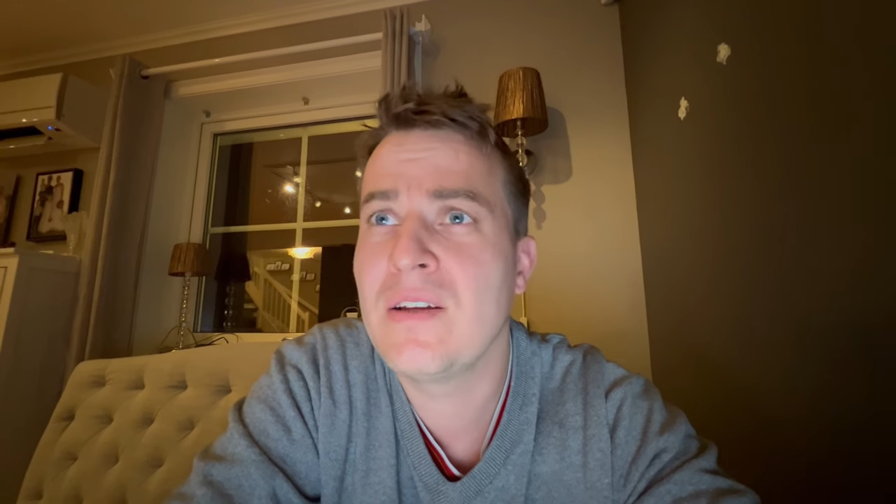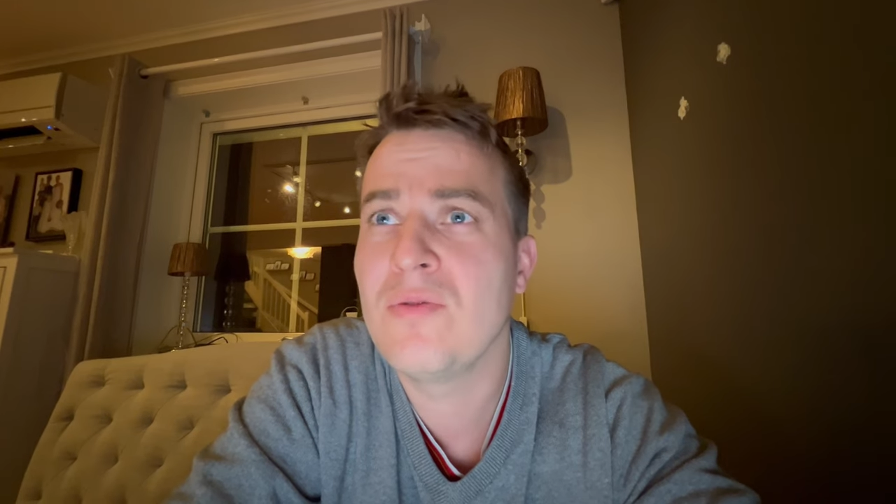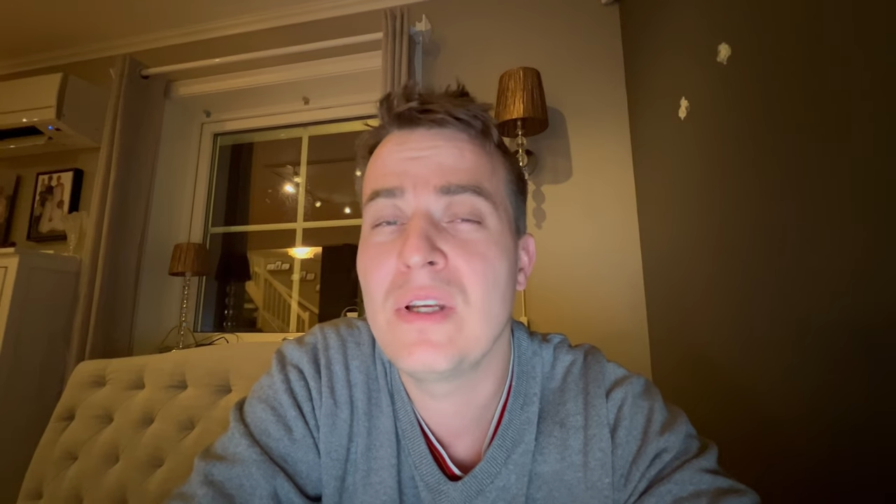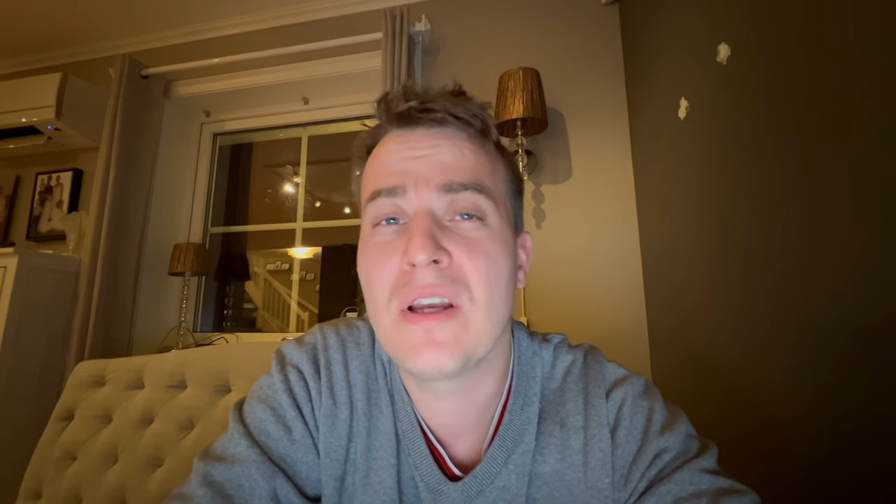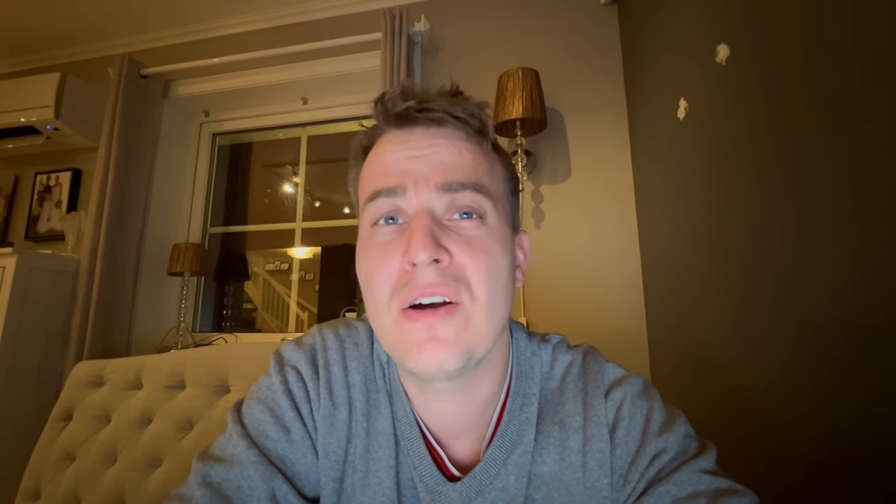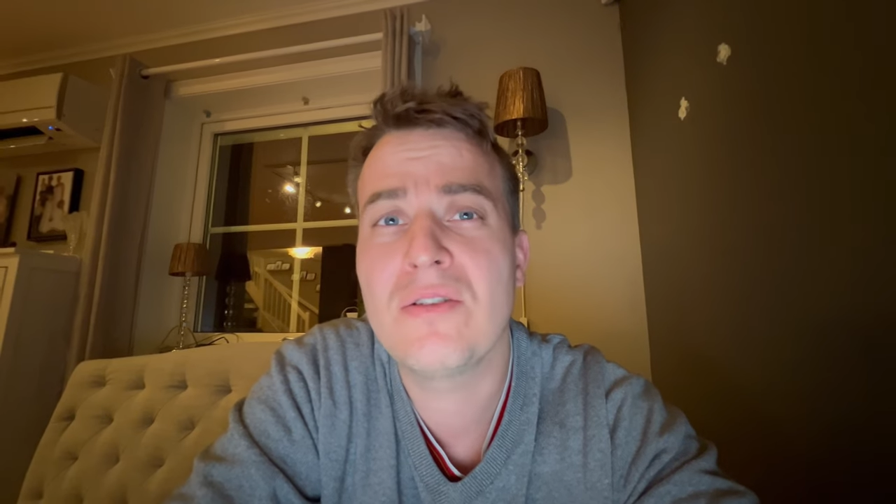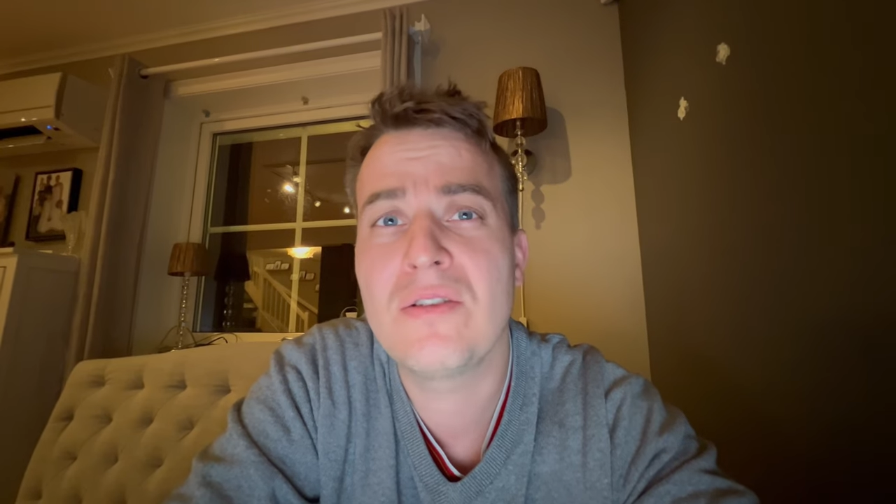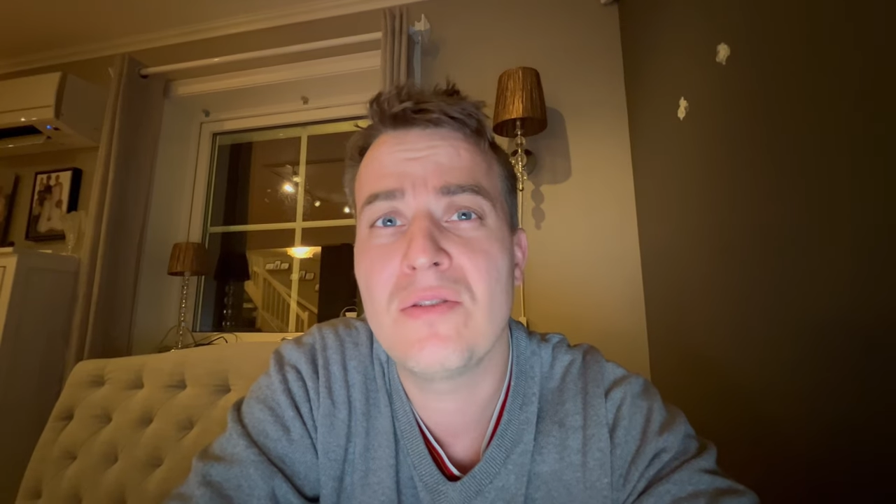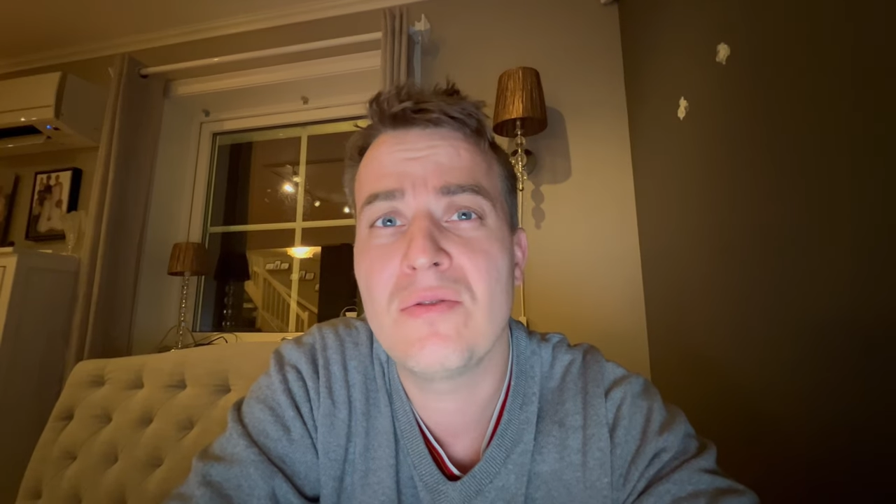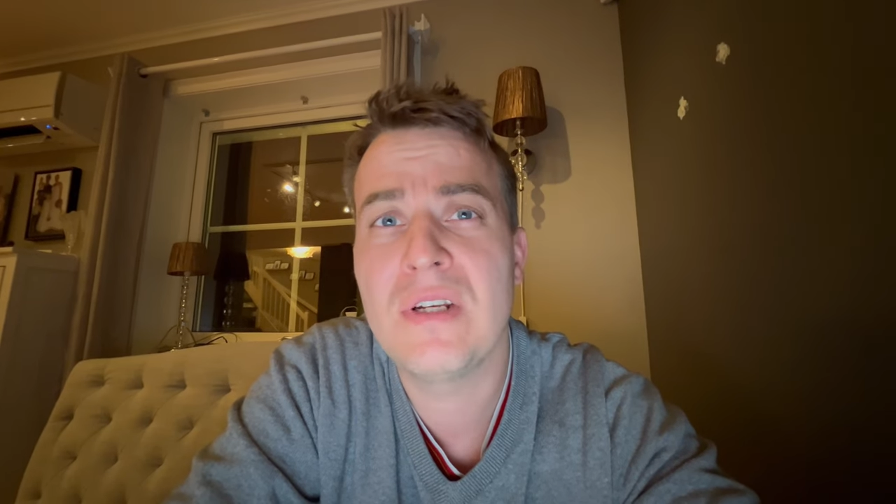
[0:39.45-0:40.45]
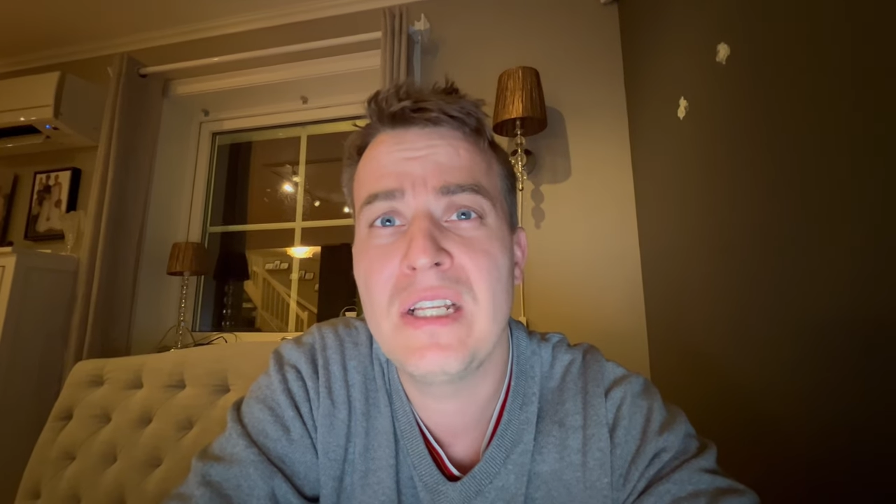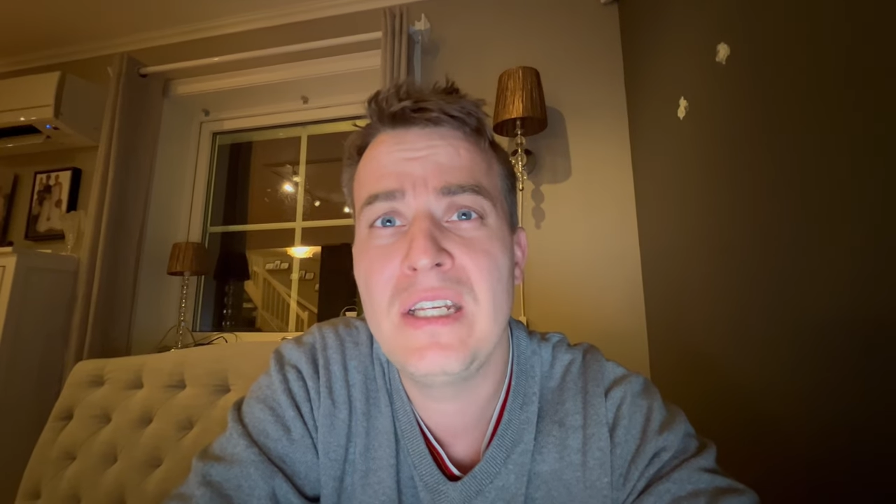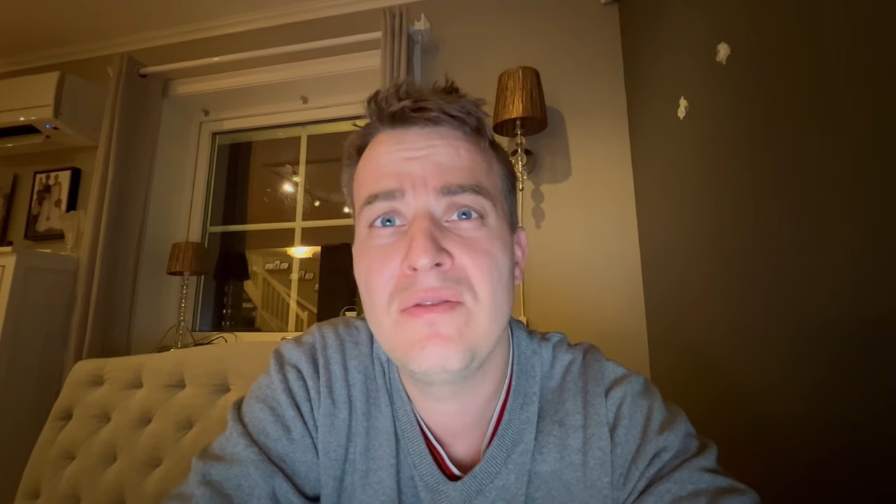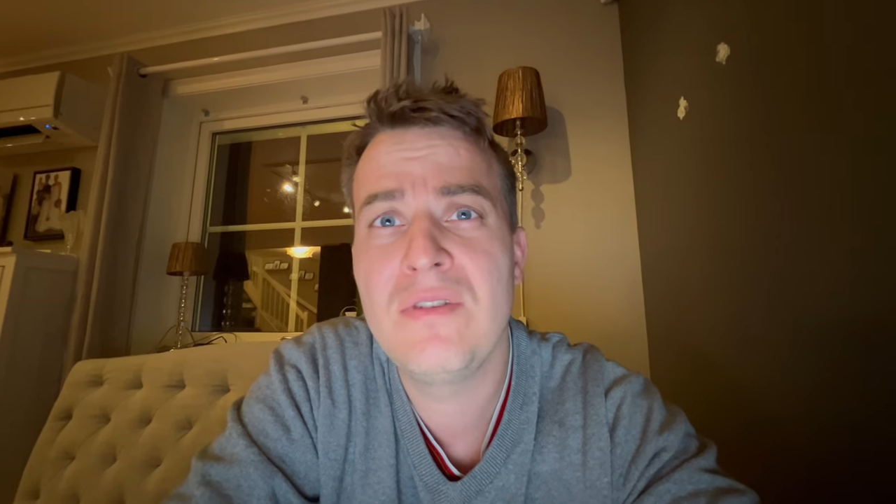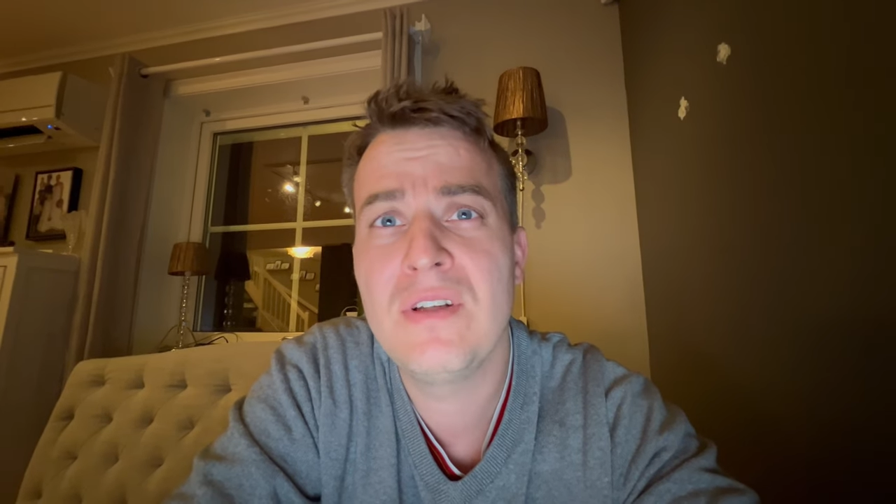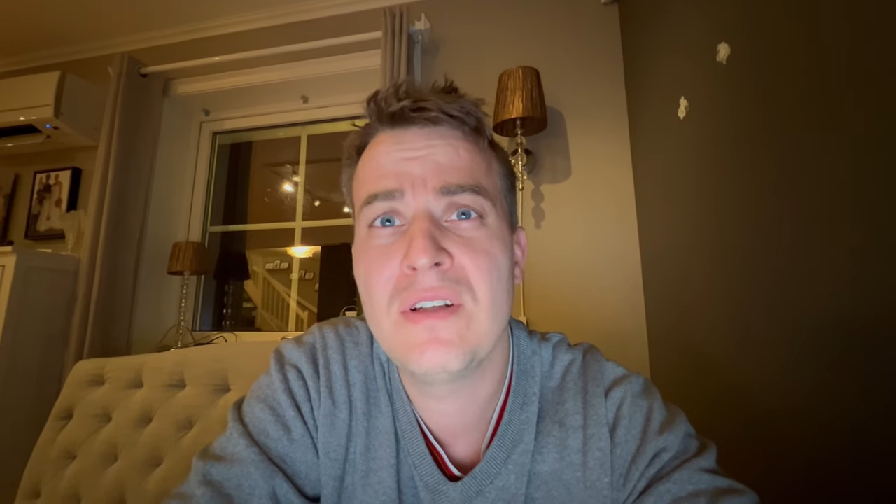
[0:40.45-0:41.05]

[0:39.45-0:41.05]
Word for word: we got relieved